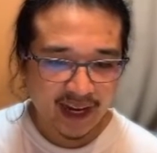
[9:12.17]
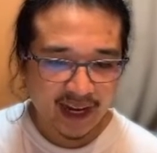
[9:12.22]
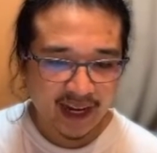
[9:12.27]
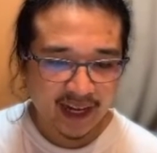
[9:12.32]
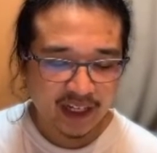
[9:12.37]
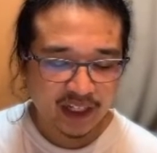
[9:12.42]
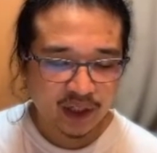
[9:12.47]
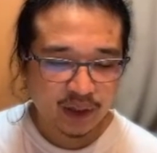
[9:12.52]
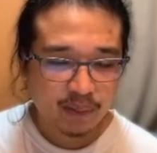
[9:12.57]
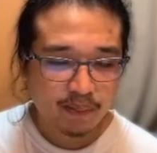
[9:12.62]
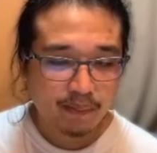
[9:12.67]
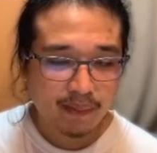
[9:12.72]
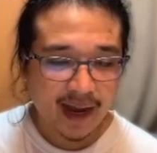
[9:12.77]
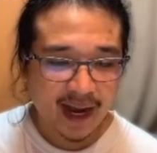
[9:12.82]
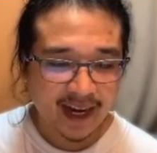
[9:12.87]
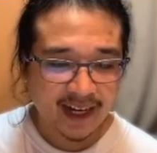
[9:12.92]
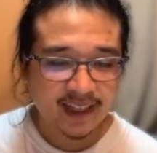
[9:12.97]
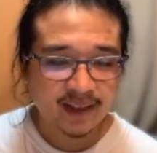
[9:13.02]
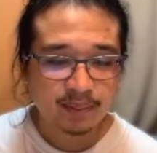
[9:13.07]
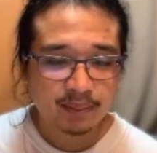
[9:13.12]
edge
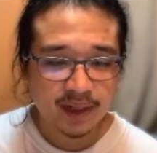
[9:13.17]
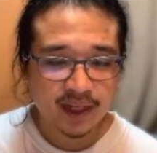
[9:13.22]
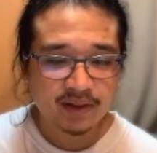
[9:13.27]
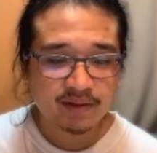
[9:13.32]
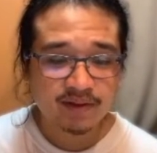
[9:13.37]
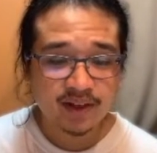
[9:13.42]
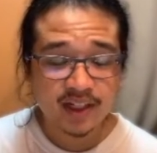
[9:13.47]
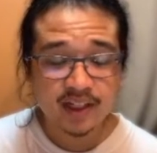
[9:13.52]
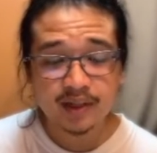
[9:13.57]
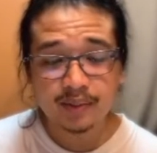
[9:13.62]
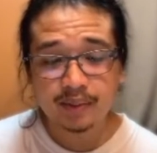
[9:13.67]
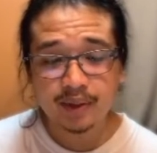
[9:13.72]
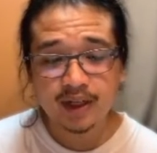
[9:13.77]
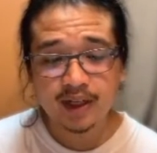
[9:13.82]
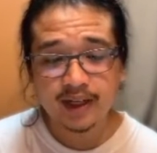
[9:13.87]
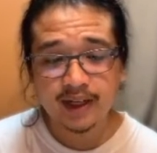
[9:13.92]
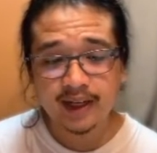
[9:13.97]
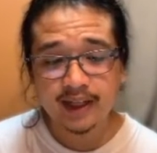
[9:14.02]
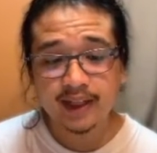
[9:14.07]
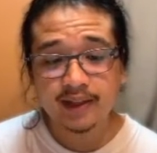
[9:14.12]
might be
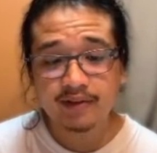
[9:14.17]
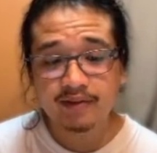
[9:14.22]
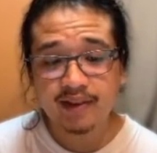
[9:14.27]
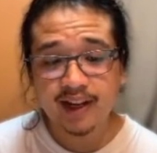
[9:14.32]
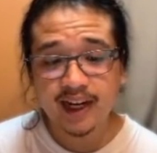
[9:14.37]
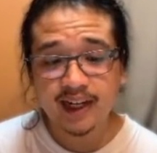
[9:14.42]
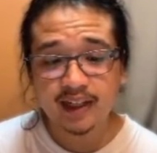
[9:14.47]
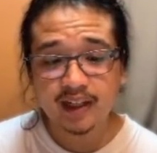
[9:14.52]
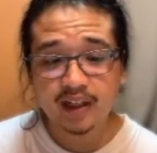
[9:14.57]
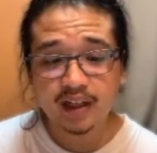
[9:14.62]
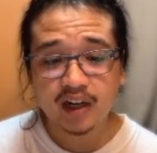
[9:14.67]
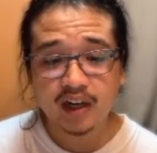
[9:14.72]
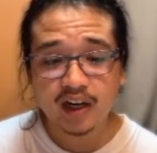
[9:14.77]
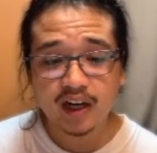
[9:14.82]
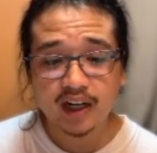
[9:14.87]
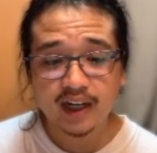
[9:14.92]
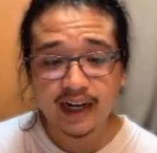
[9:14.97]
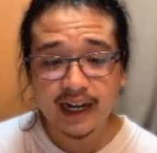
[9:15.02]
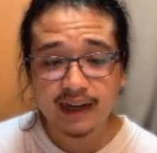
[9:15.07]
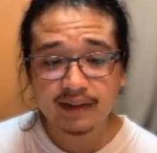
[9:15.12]
visible in the final
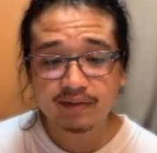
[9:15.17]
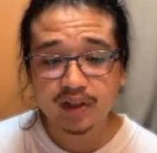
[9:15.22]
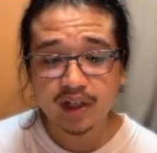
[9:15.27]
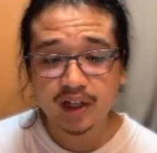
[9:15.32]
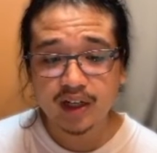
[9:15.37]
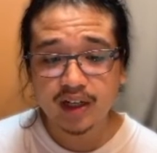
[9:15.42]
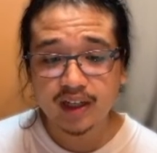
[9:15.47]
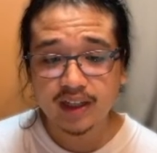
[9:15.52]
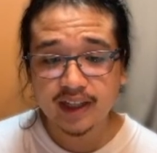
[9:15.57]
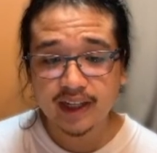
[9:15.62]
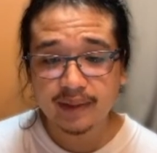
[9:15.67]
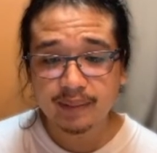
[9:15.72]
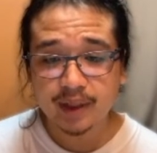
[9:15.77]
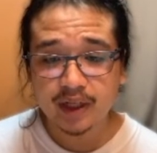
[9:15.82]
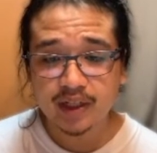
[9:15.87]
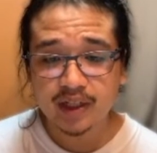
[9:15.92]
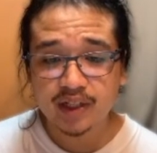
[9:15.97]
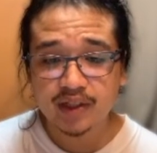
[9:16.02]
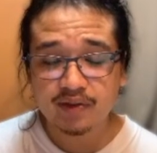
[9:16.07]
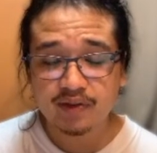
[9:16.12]
card after cutting
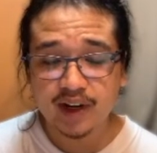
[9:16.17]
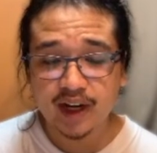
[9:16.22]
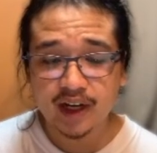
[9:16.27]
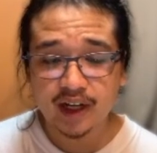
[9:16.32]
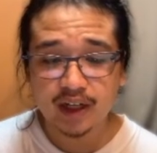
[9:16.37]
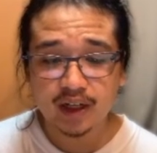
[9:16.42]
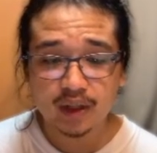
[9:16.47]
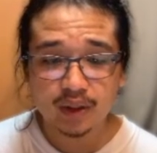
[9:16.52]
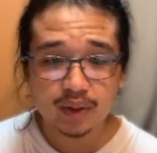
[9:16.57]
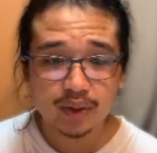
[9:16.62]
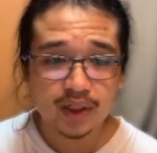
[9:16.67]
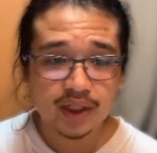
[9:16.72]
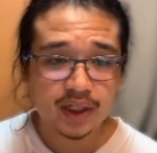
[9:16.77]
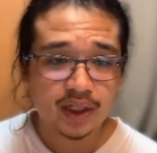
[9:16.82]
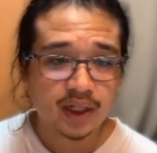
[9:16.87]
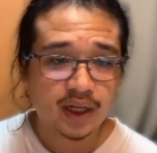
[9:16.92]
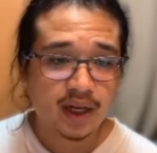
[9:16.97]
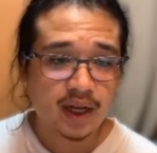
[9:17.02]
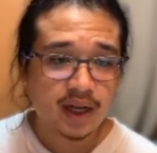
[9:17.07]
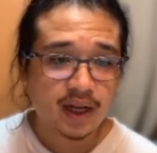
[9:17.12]
because it's very
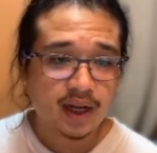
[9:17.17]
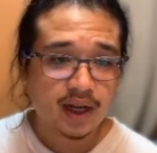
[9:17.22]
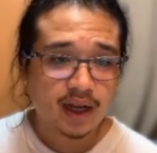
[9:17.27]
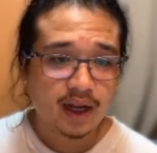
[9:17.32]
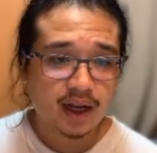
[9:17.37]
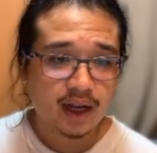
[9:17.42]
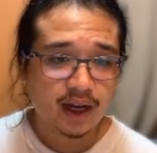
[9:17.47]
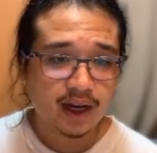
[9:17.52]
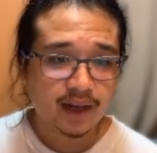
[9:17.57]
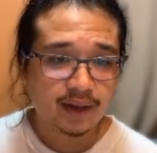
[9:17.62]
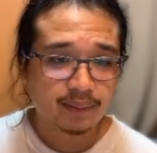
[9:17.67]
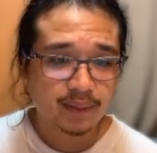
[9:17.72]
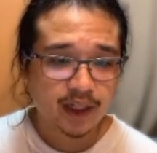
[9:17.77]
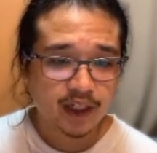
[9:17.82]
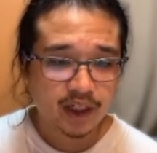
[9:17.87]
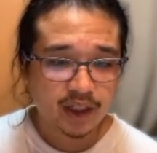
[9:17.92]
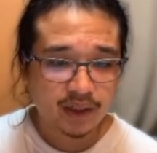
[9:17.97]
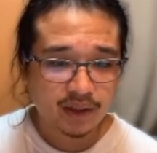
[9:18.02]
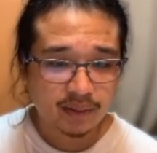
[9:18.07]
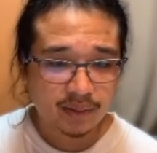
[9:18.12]
close. Let me
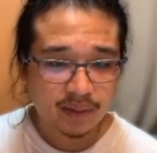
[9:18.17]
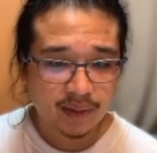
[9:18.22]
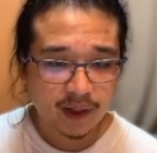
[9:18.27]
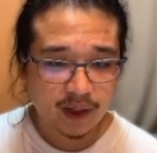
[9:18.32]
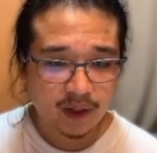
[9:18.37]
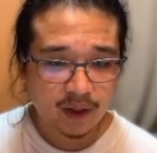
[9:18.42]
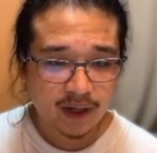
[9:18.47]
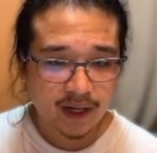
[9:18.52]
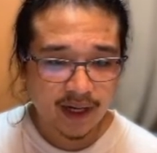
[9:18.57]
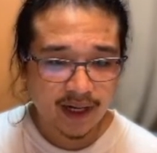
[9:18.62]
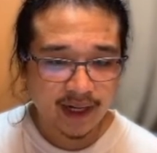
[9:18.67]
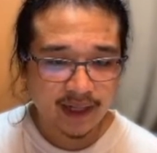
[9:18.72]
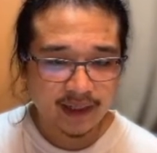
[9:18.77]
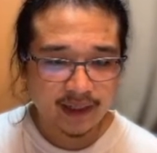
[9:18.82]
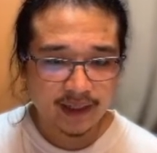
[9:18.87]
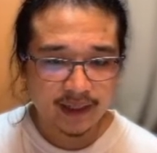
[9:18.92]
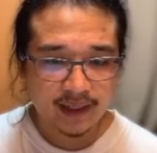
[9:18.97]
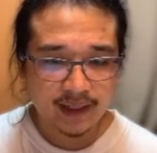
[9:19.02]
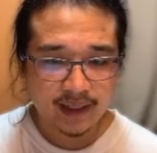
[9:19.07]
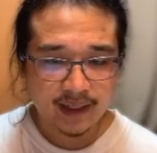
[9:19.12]
just create
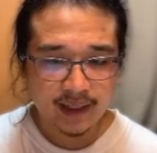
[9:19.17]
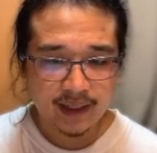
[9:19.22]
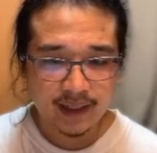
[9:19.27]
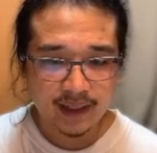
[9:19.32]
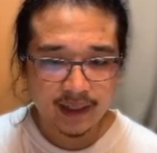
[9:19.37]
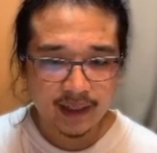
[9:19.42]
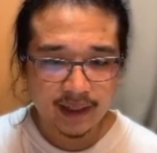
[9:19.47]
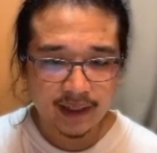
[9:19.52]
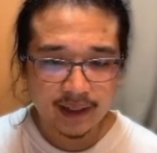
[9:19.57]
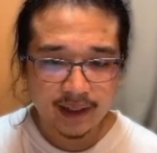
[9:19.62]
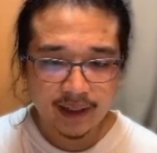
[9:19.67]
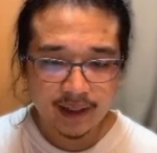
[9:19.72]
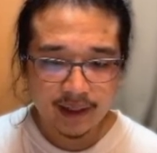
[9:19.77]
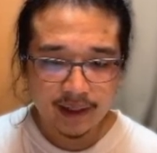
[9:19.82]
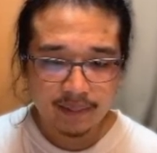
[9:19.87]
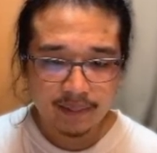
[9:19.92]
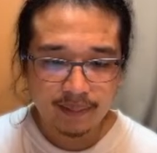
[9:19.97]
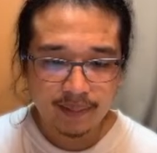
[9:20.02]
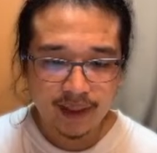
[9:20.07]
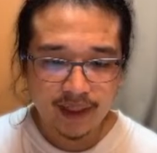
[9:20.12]
the
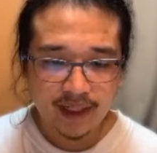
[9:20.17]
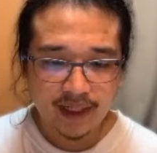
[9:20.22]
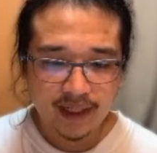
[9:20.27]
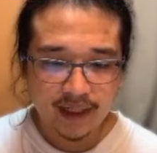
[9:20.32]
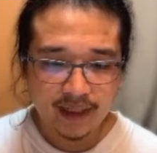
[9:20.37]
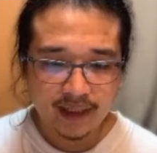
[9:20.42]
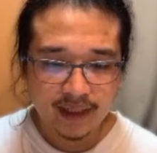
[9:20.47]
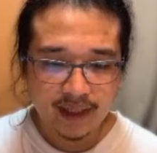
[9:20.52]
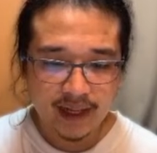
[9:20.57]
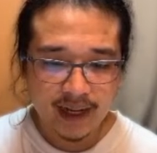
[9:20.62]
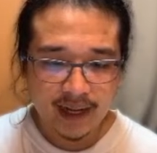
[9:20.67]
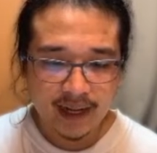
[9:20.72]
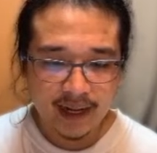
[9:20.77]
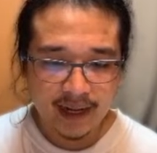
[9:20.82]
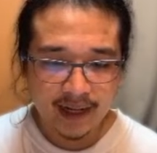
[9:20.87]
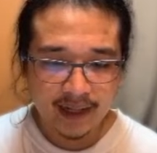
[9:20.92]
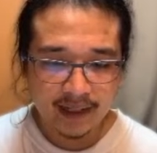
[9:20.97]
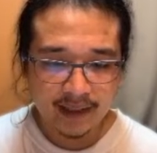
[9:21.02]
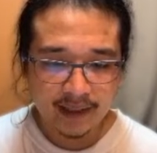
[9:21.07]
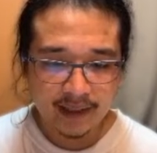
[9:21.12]
bleed
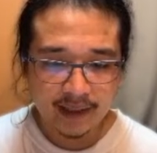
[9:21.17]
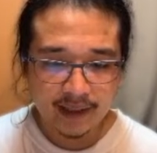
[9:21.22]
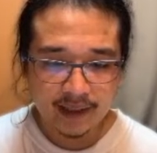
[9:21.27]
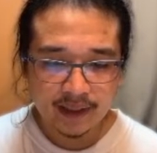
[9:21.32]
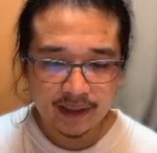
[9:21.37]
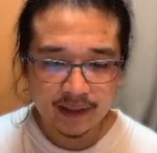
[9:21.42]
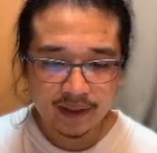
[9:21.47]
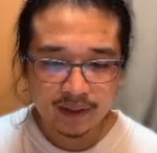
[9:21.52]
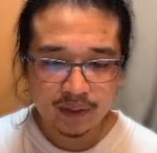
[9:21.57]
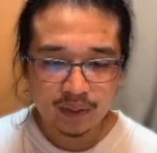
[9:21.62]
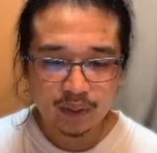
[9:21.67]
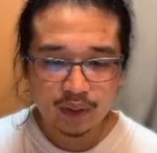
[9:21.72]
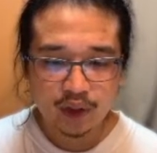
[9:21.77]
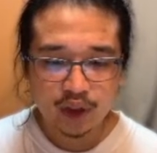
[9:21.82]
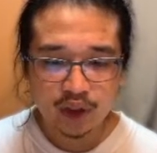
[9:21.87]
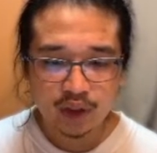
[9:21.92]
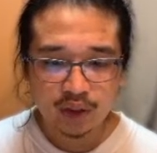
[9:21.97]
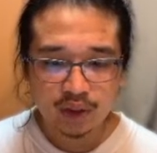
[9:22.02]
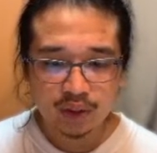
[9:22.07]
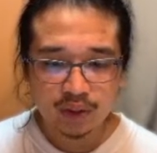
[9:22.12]
guides to
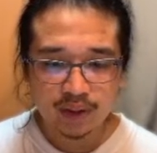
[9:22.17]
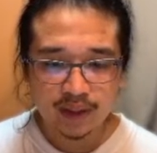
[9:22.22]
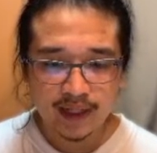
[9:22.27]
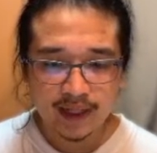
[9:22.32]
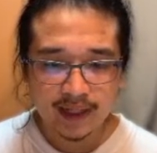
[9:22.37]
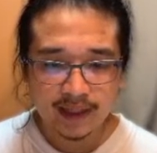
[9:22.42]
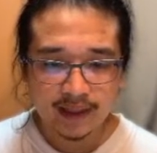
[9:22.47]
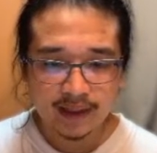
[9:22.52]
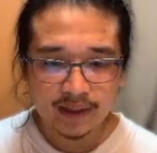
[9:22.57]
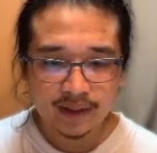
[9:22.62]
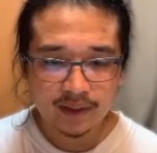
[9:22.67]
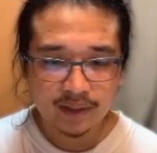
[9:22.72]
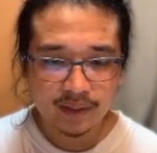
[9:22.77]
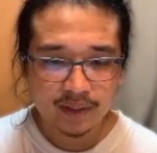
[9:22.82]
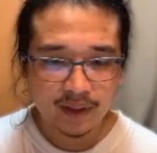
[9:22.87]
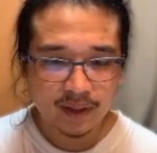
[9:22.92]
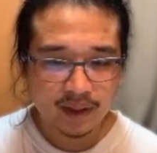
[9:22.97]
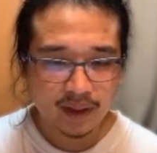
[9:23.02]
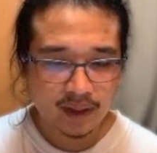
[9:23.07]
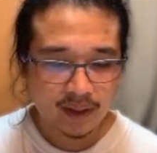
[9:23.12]
show that.
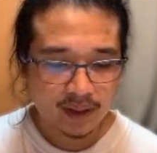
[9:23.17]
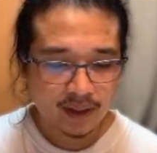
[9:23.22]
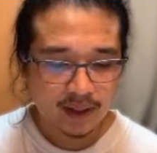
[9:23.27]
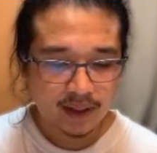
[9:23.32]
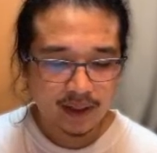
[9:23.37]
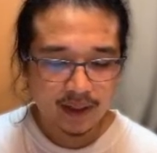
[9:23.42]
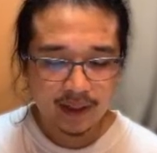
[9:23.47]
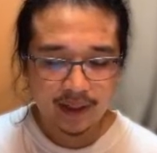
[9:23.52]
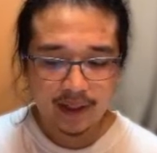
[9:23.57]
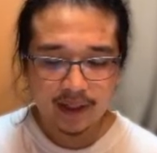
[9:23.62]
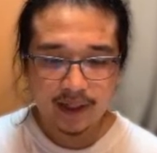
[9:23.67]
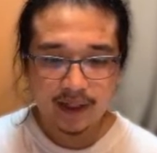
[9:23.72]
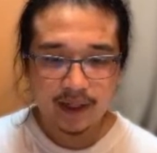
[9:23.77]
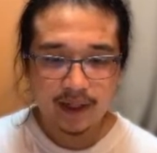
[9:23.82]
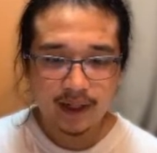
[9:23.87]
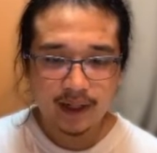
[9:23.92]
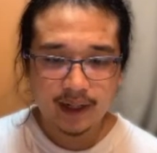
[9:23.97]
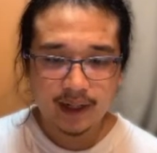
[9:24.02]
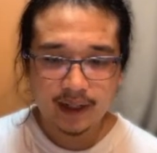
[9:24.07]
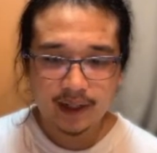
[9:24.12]
So
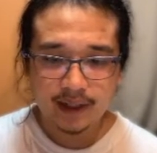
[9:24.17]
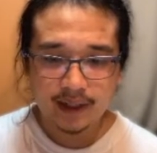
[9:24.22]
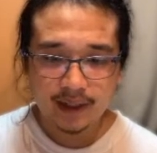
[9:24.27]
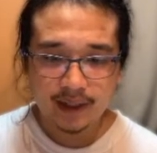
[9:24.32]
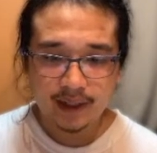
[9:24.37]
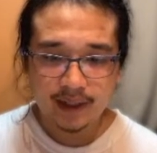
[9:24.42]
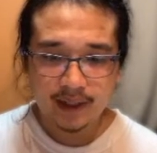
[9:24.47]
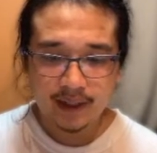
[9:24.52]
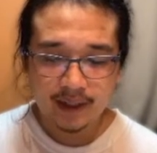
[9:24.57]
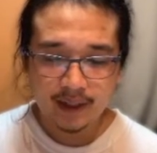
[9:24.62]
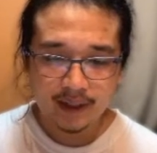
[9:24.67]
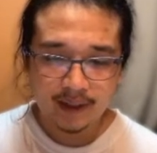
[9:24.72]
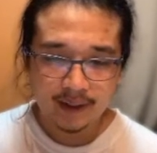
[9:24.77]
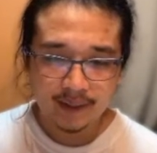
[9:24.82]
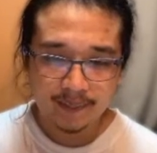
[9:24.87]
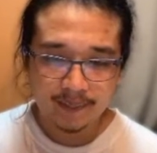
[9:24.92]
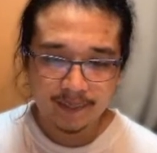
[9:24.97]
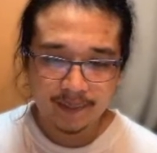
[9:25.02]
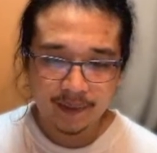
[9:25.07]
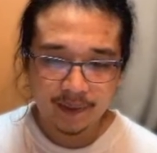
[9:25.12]
here,
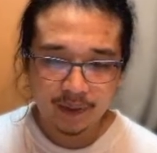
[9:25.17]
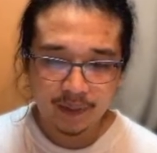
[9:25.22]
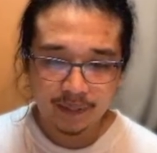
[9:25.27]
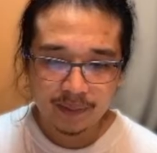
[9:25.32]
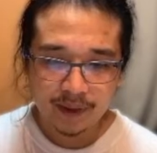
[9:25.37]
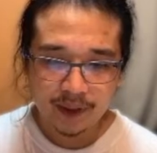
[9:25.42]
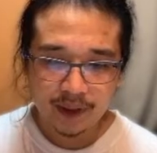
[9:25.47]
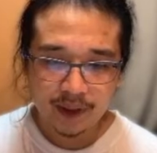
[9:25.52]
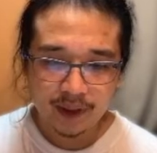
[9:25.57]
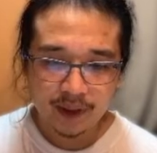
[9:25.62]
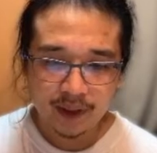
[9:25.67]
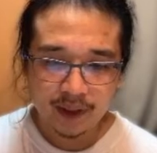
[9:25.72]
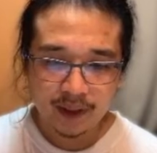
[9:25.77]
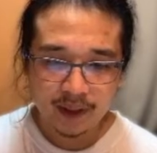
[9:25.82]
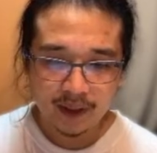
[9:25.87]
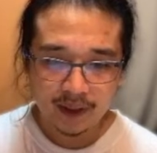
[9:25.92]
oops,